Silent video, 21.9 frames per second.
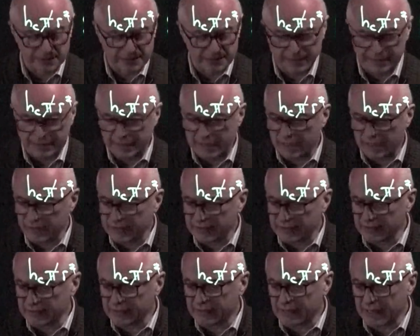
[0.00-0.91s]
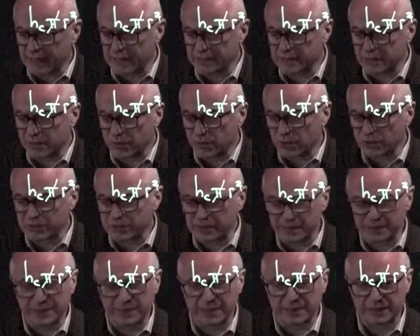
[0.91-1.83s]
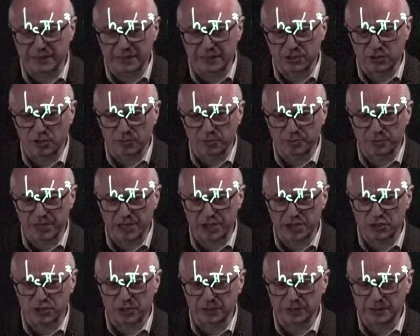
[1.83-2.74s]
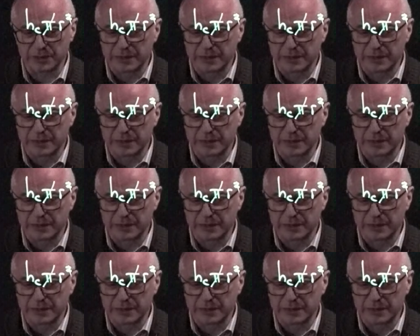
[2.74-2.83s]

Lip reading: Now, in this case, the water is under compression.